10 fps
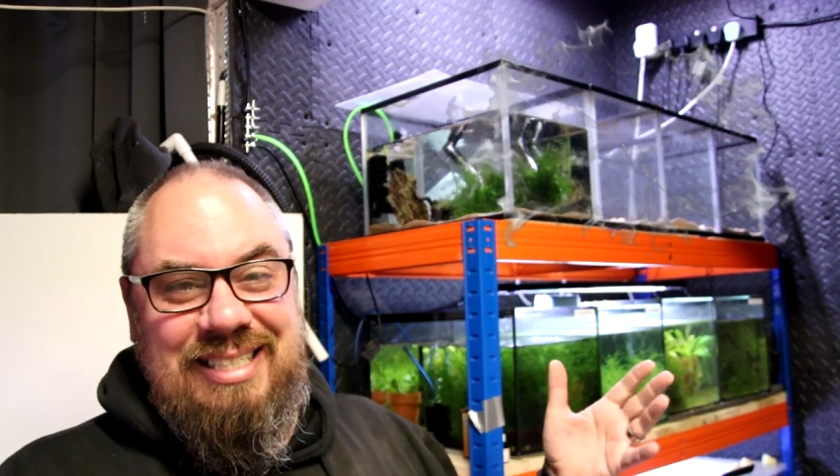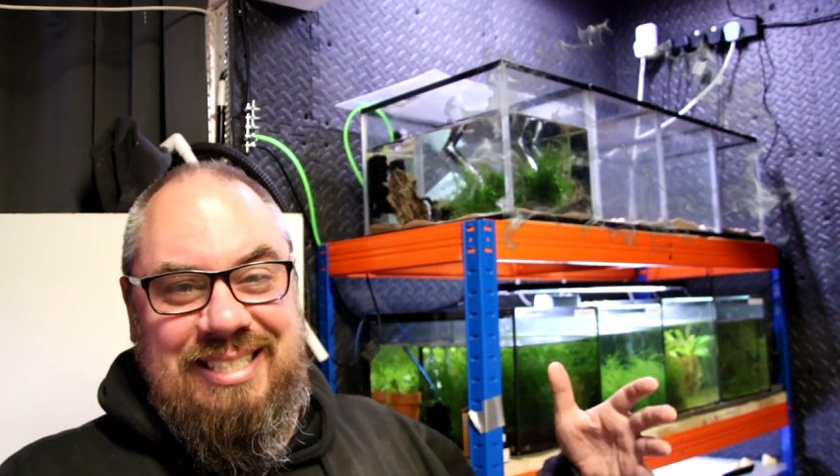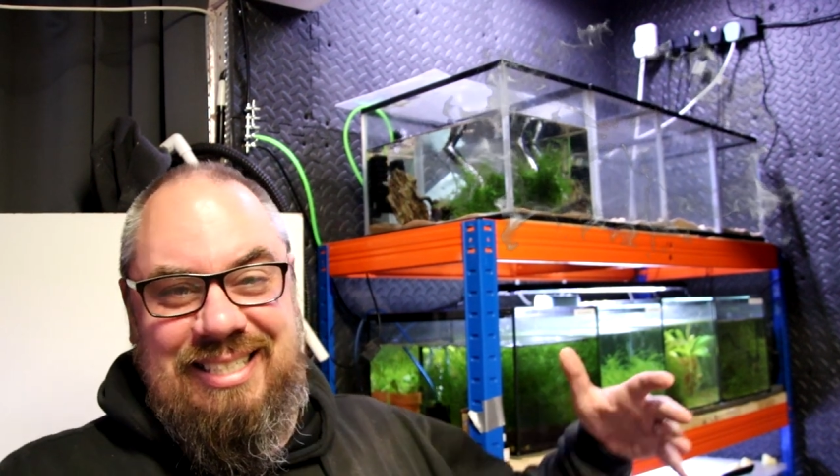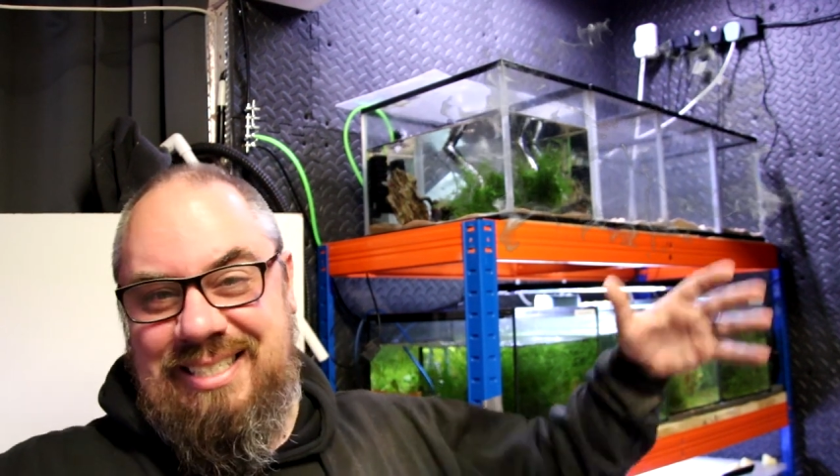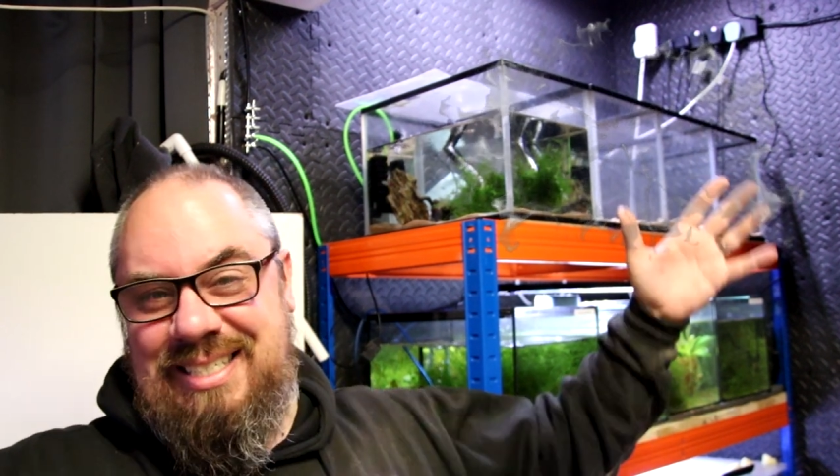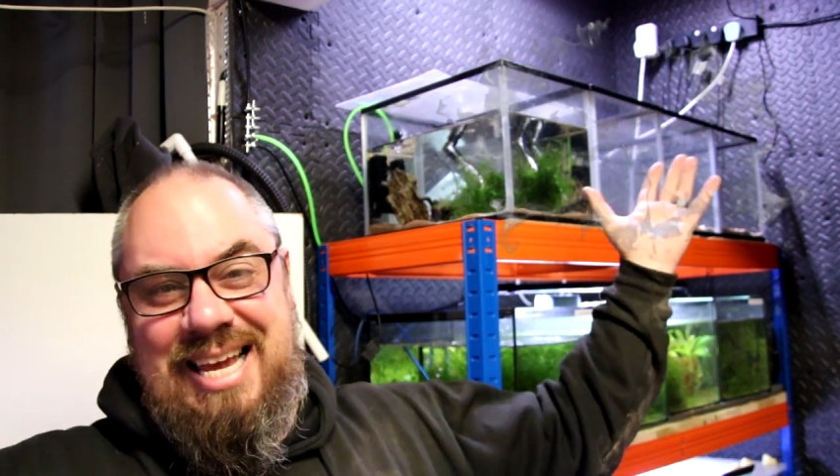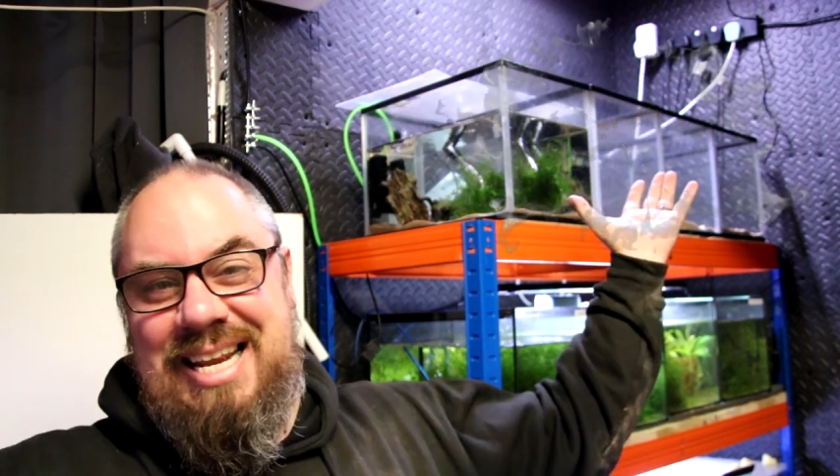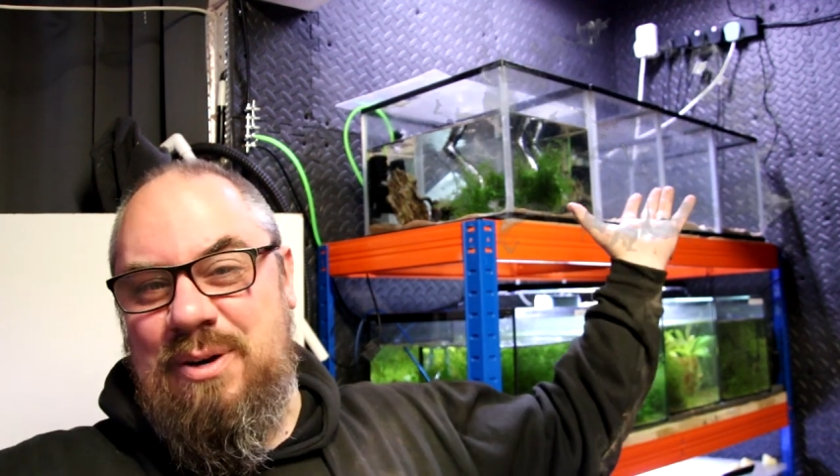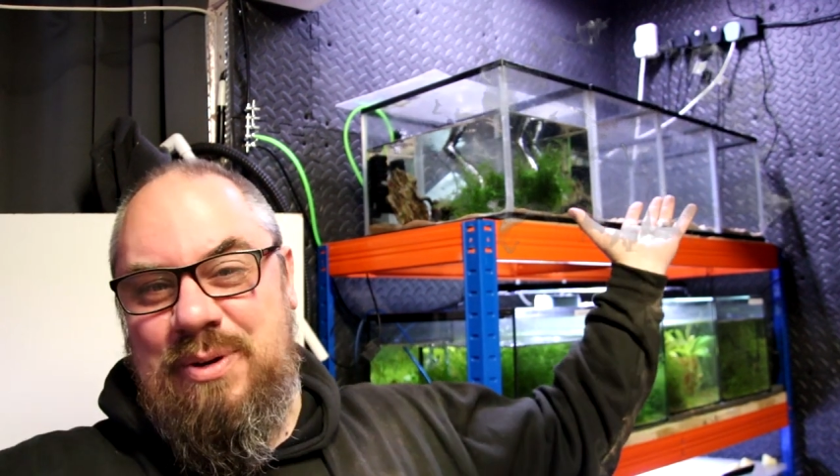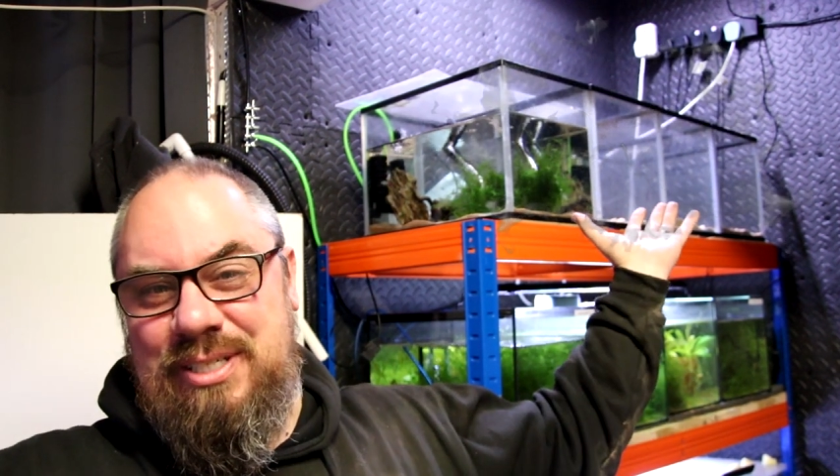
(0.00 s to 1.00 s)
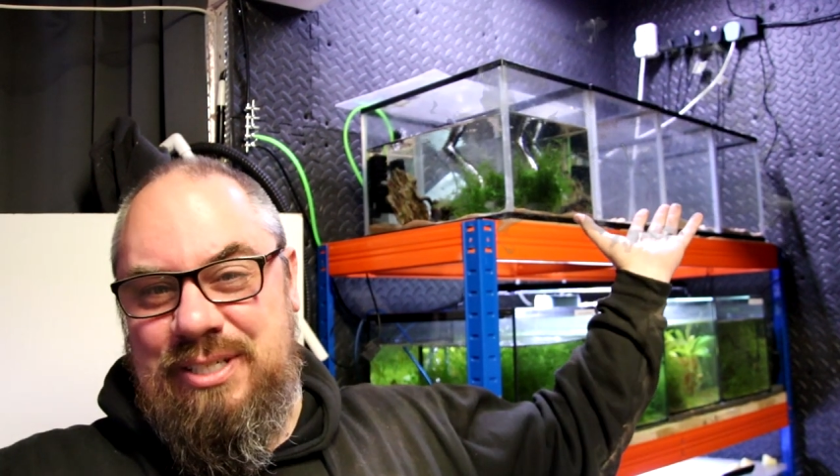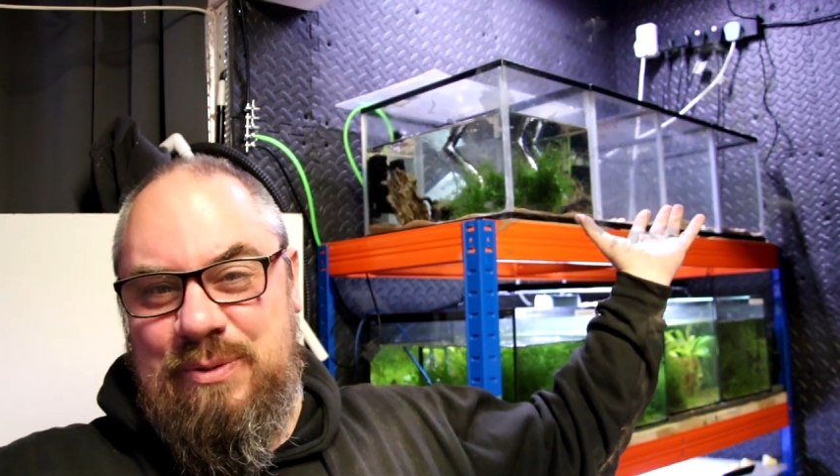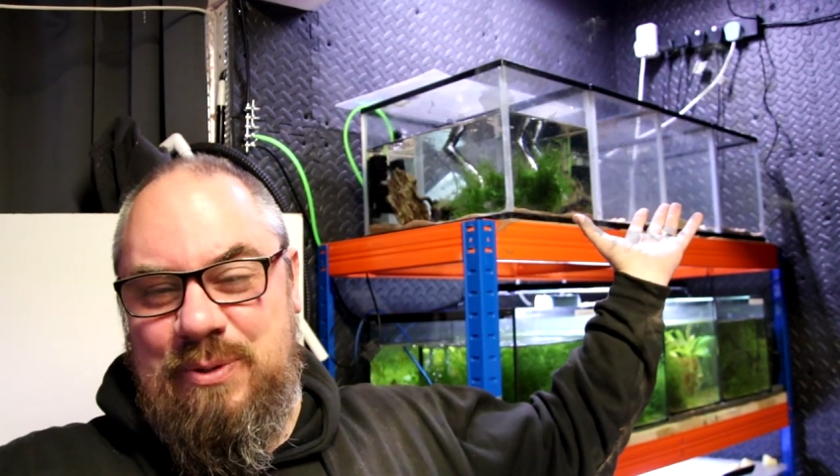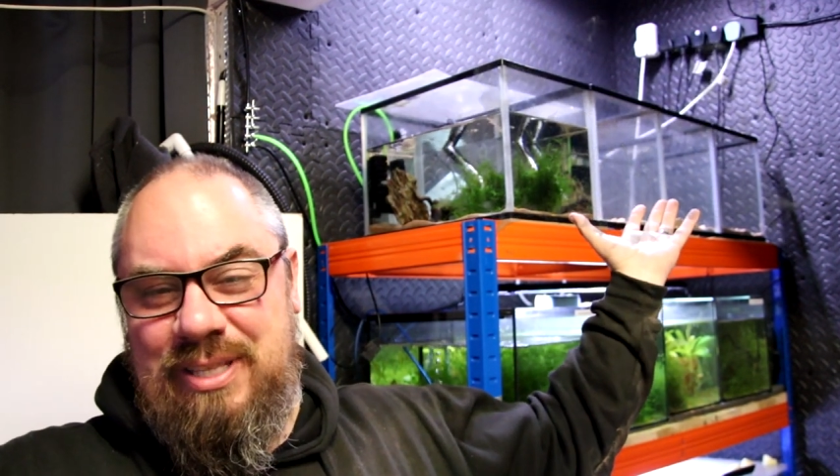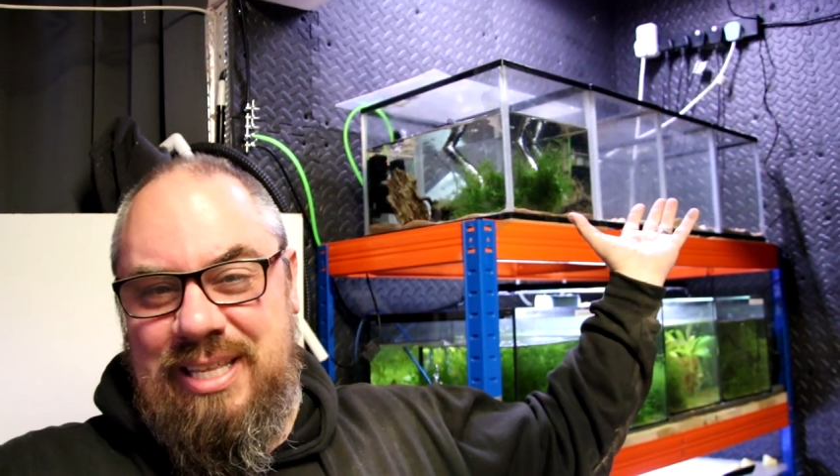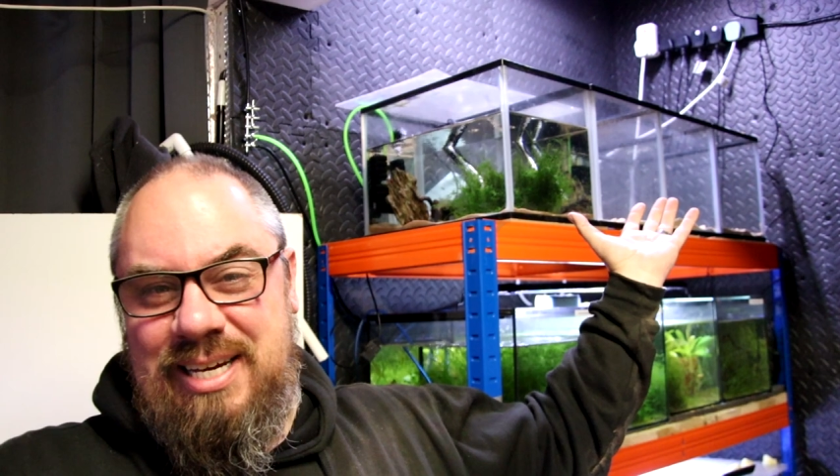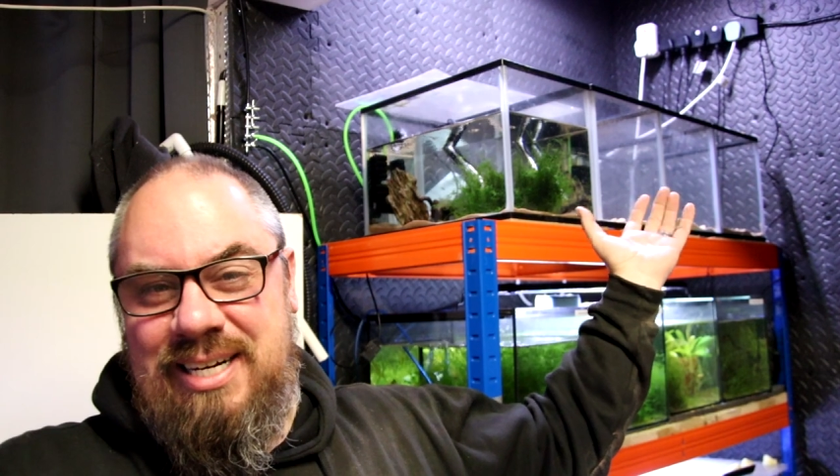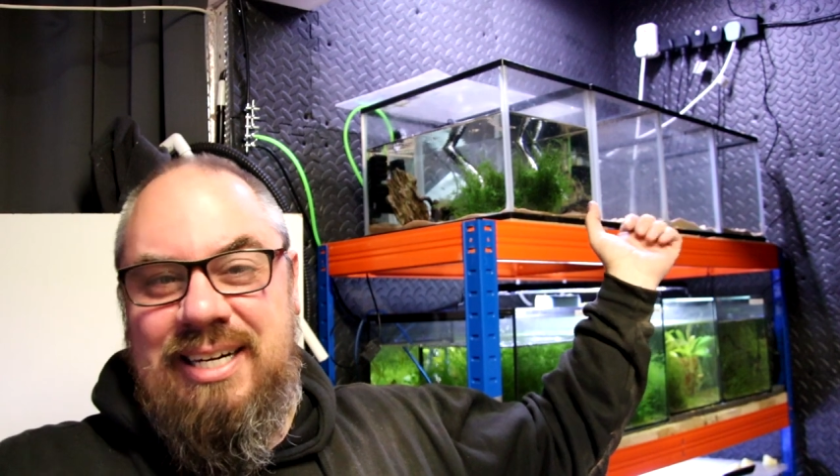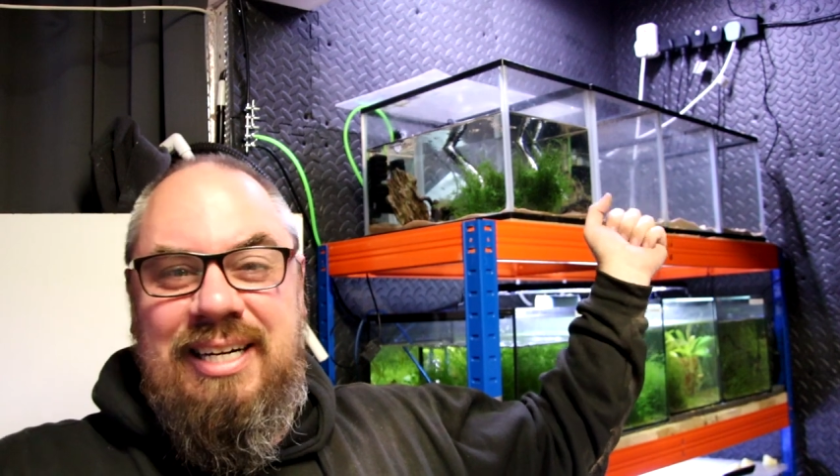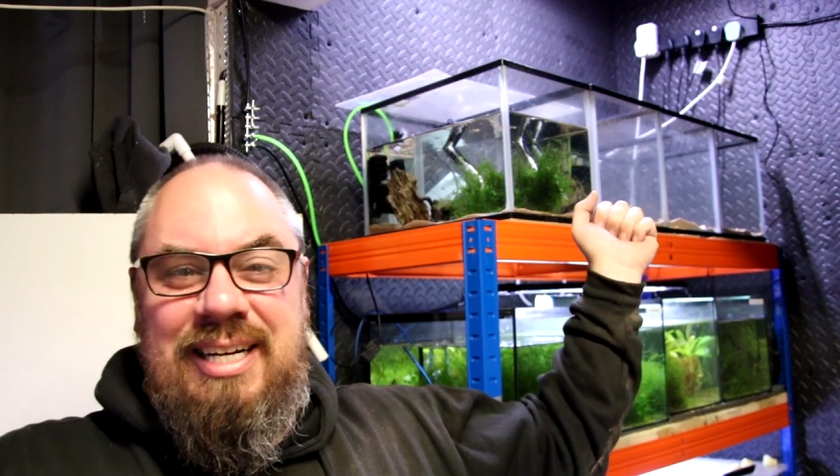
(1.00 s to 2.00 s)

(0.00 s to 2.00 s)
us any questions you want there.